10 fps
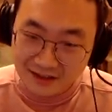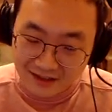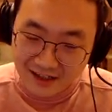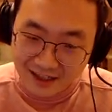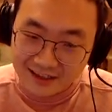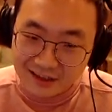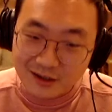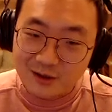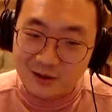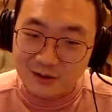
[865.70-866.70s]
I
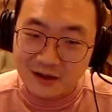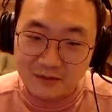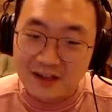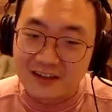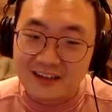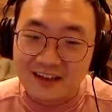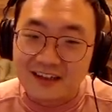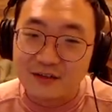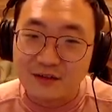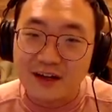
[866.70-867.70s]
know I'm not gonna get
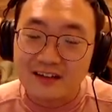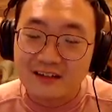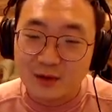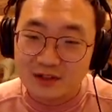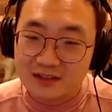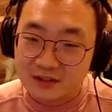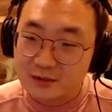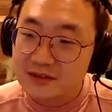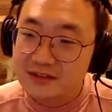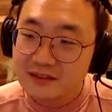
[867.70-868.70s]
invited to most groups.